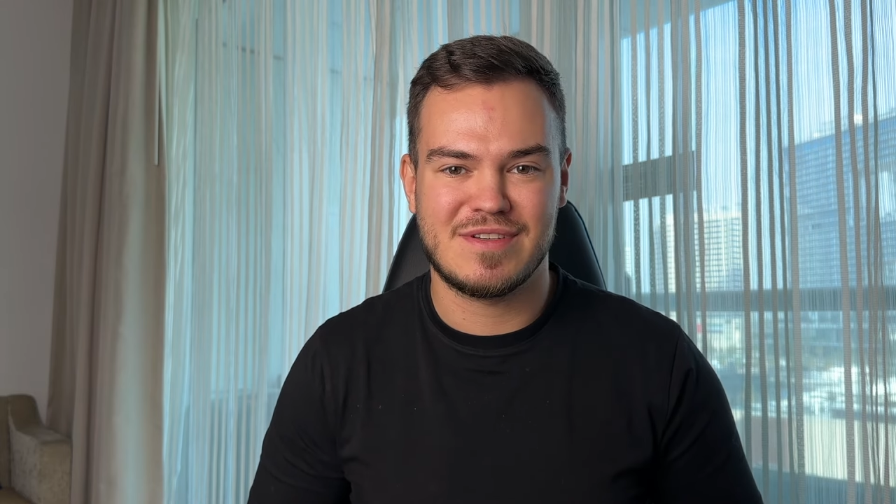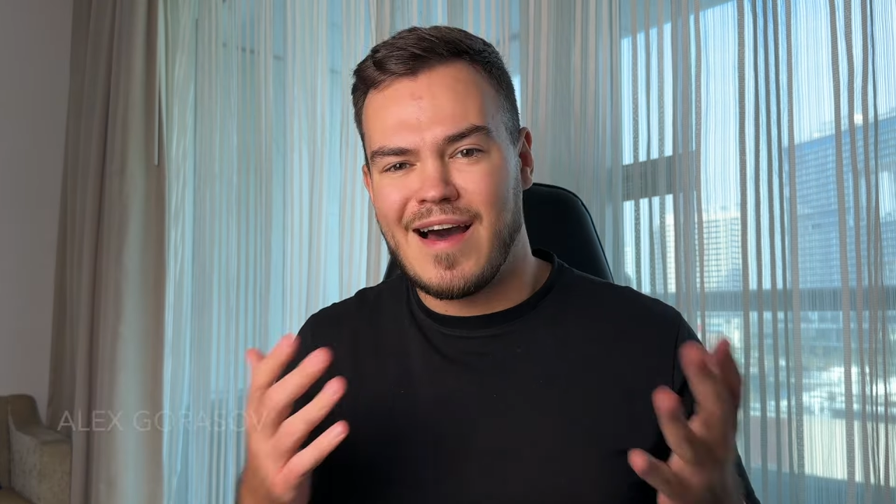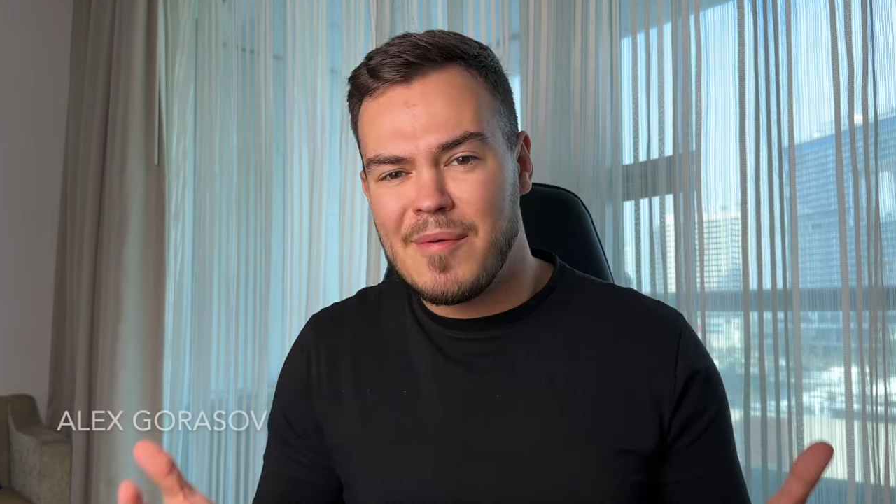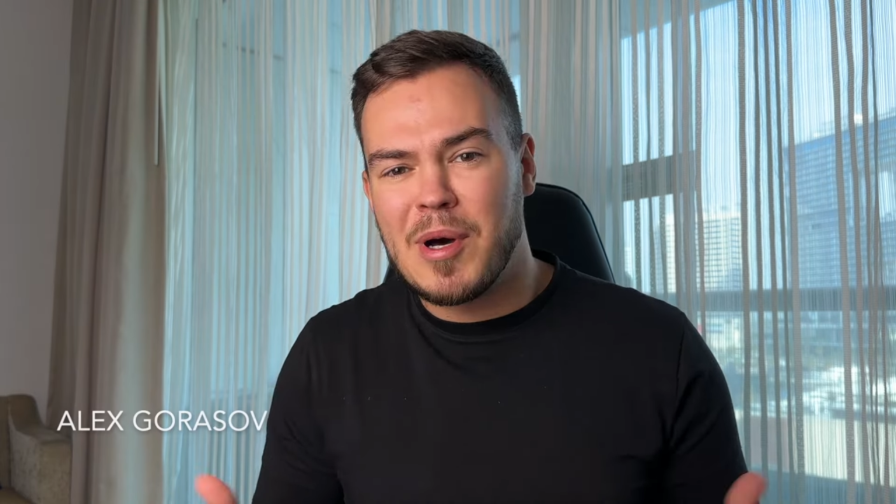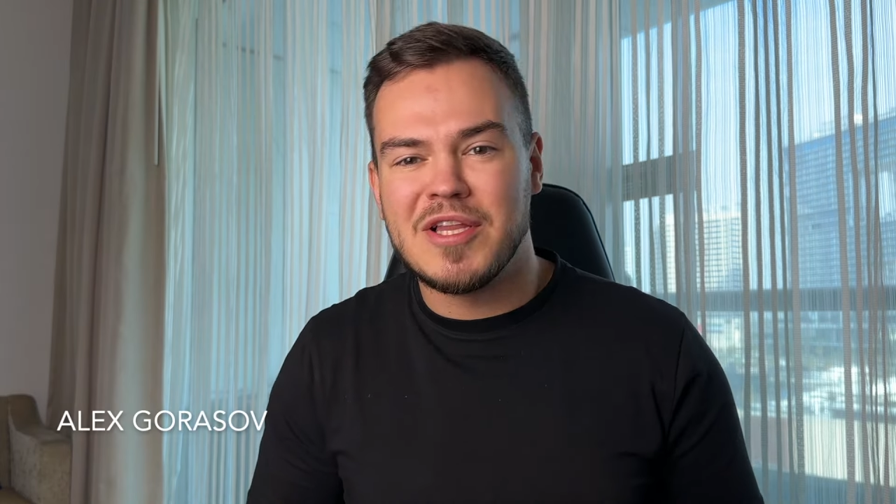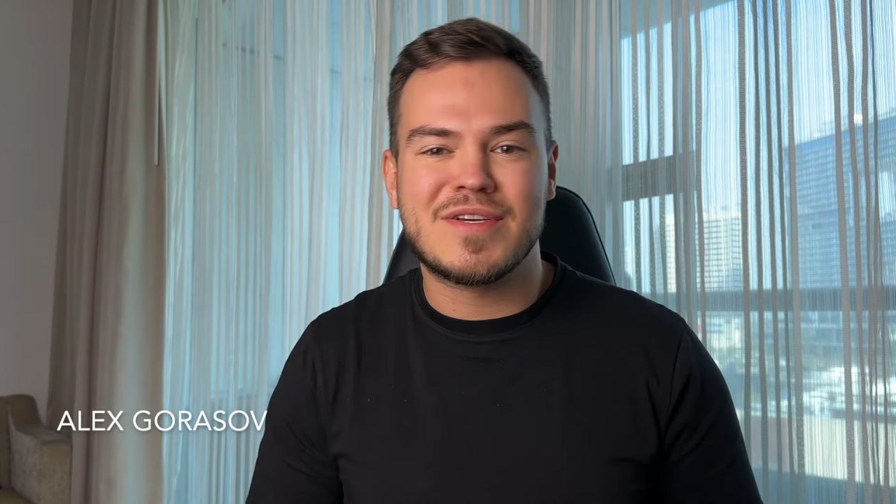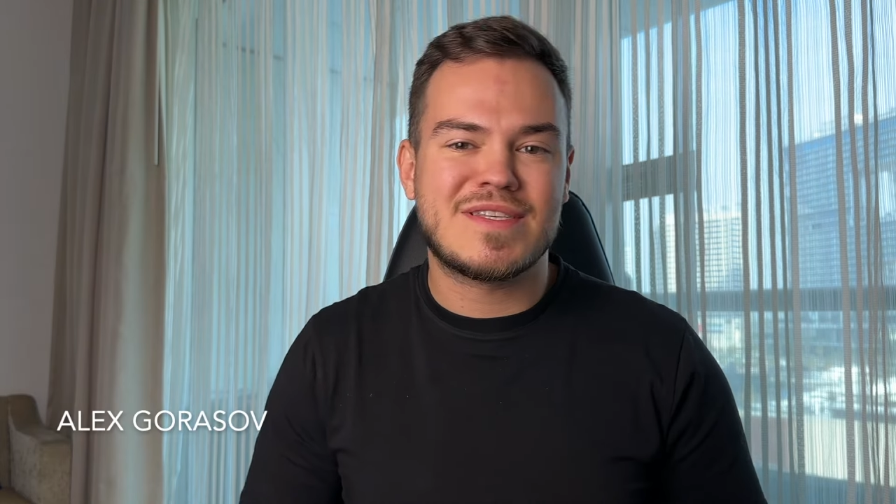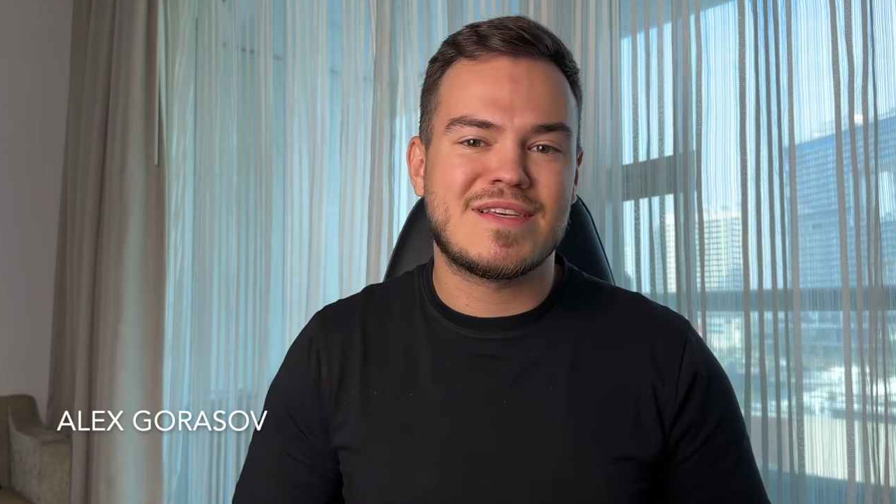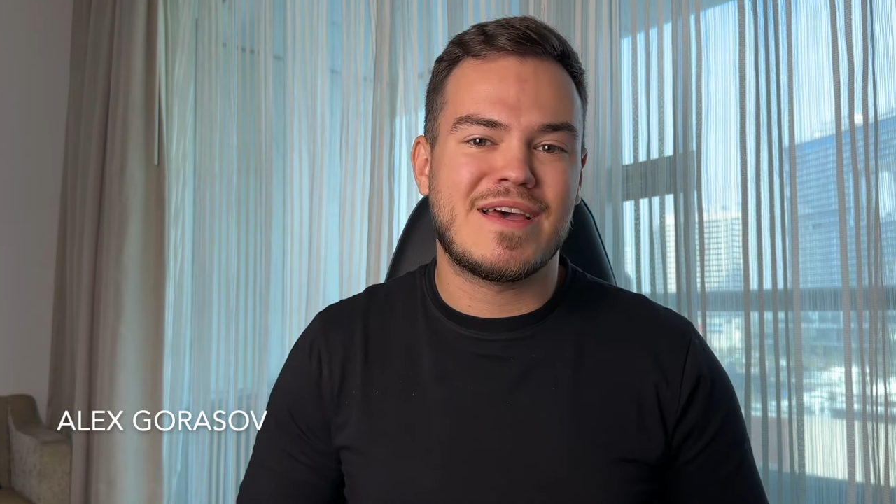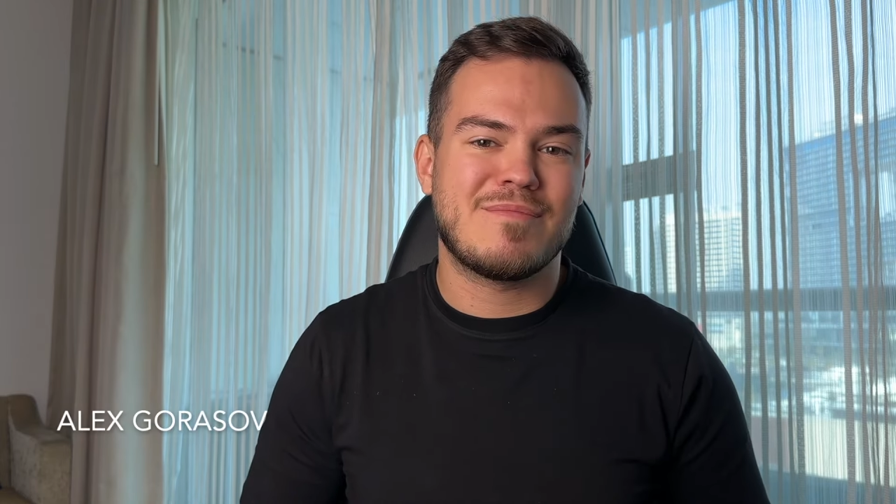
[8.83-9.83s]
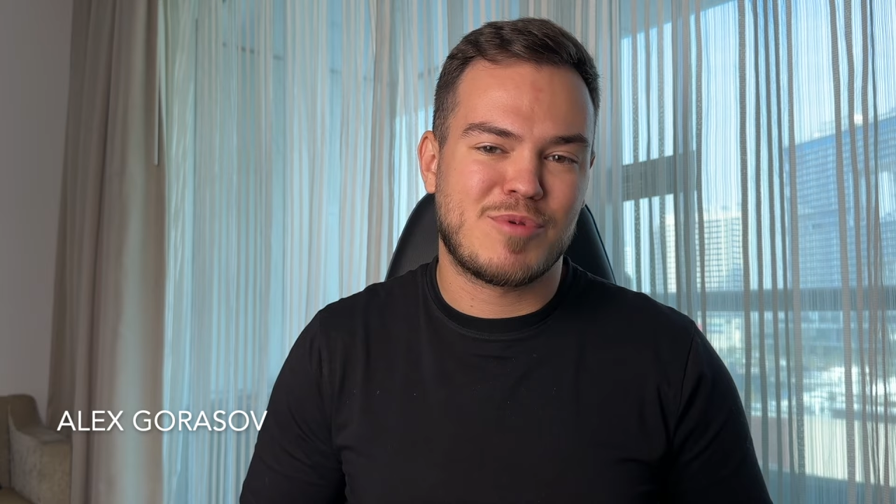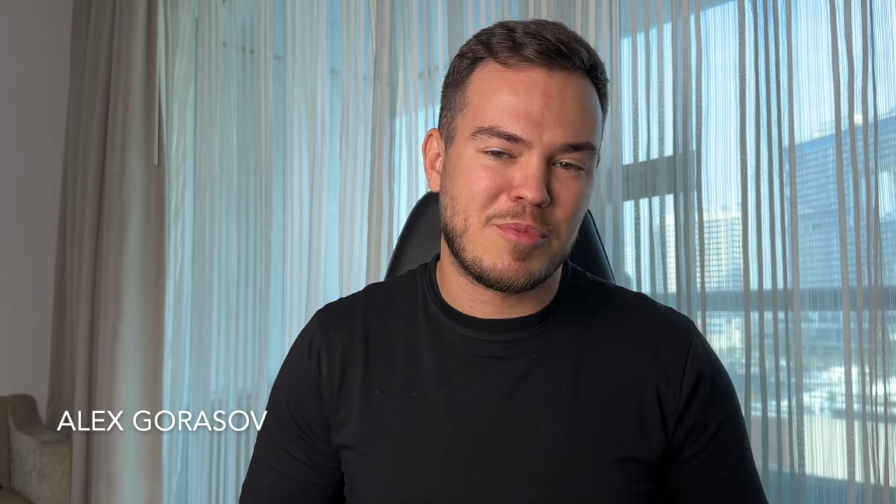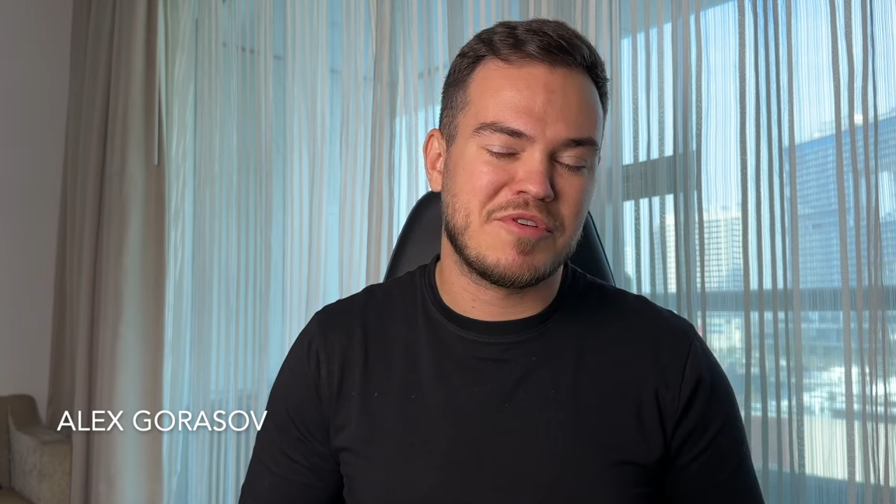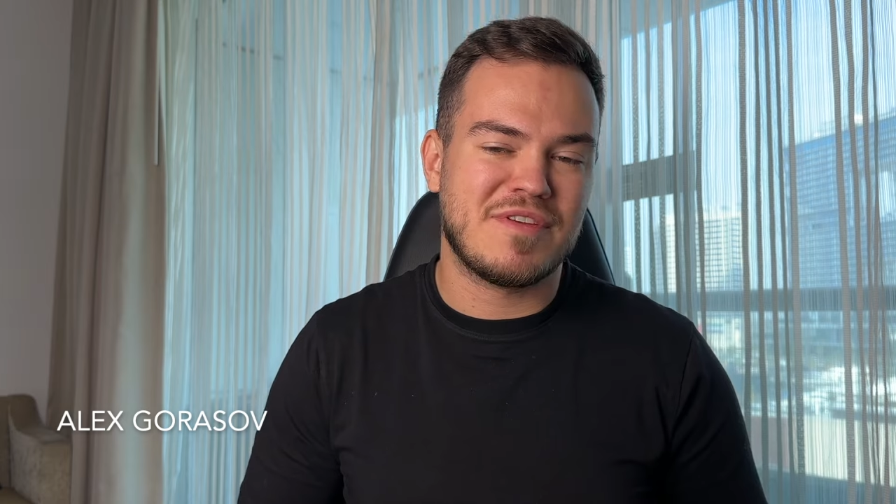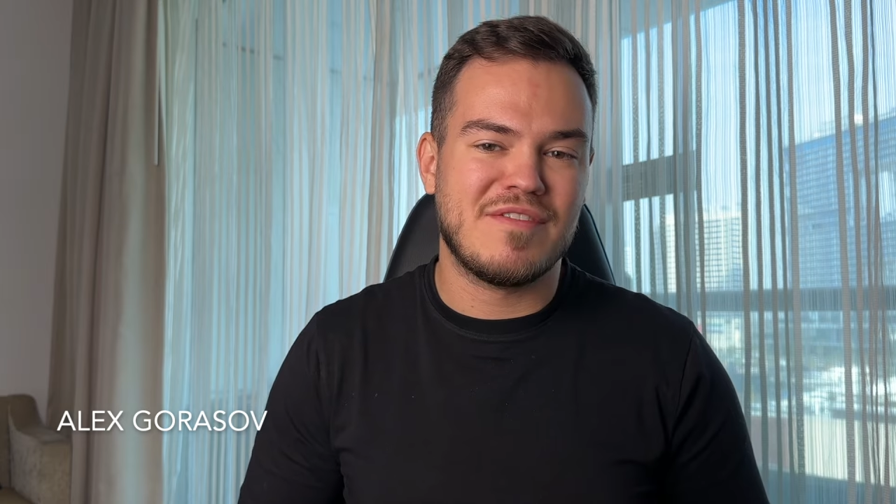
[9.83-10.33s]
I'm Alex,
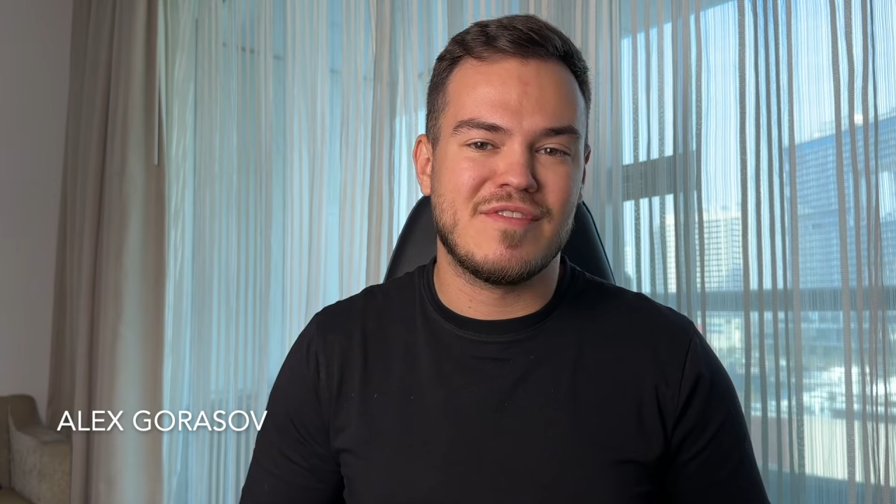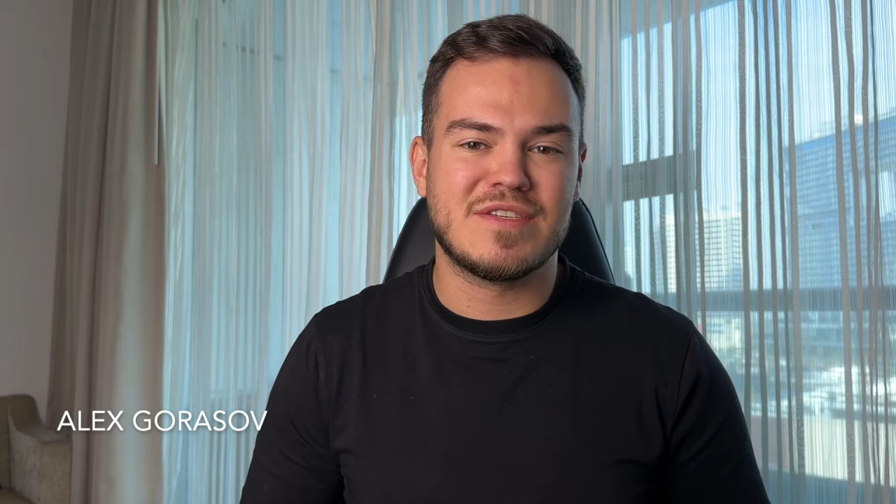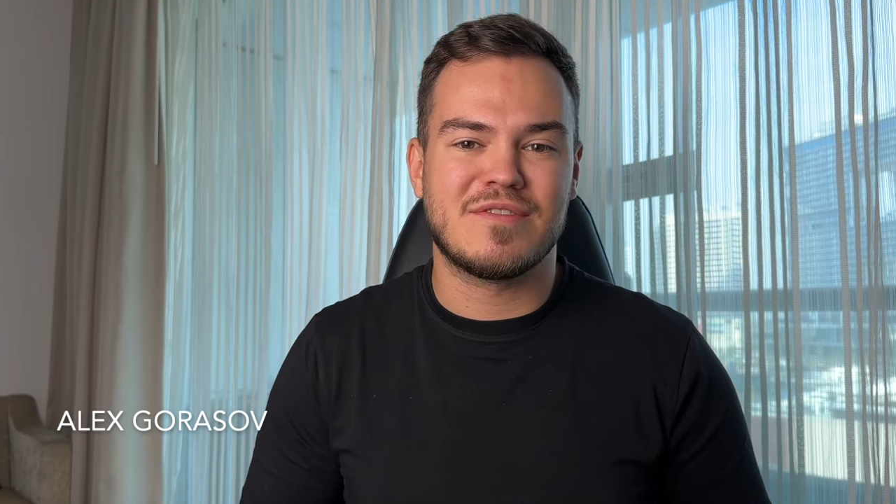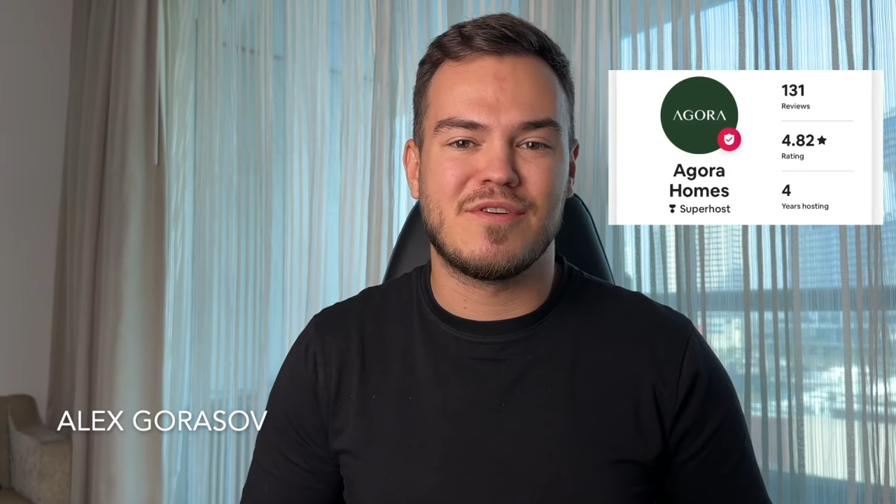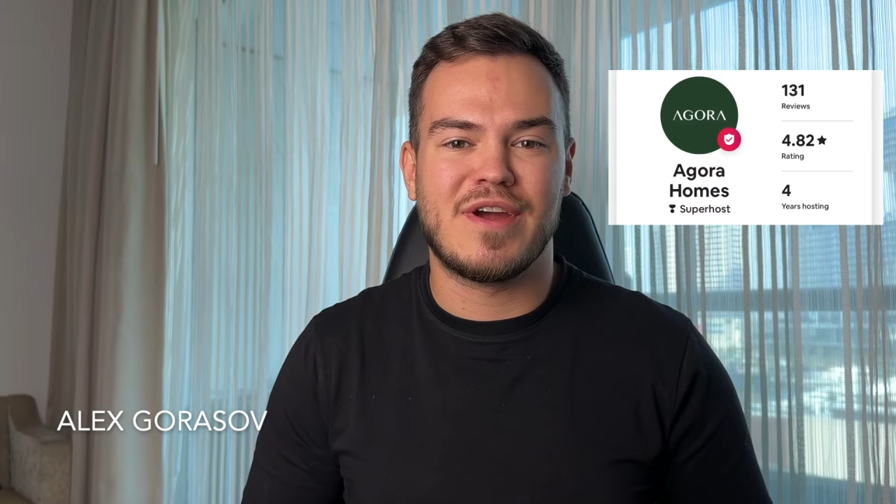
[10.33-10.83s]
property investor